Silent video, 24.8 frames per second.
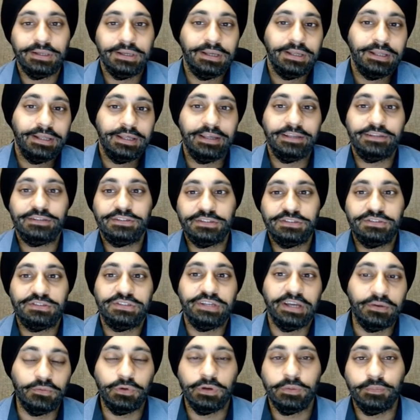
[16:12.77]
It's
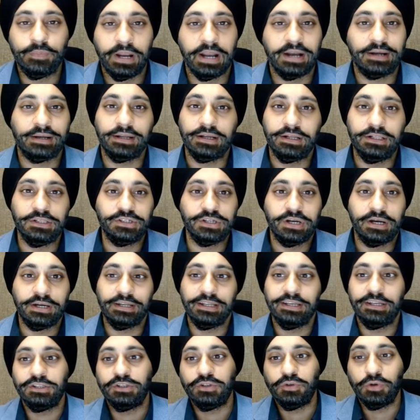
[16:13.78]
genuine practical
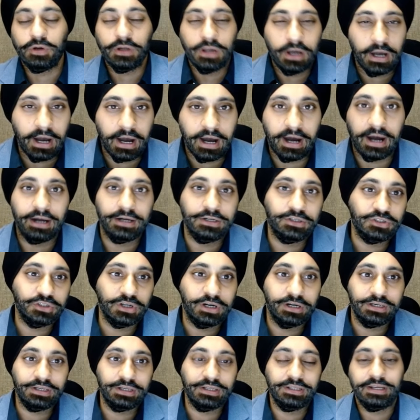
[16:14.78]
charting. It's not a hard
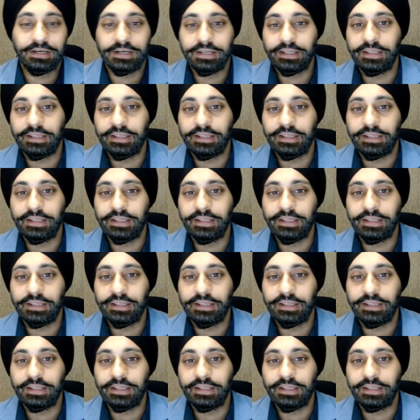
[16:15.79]
charting that day.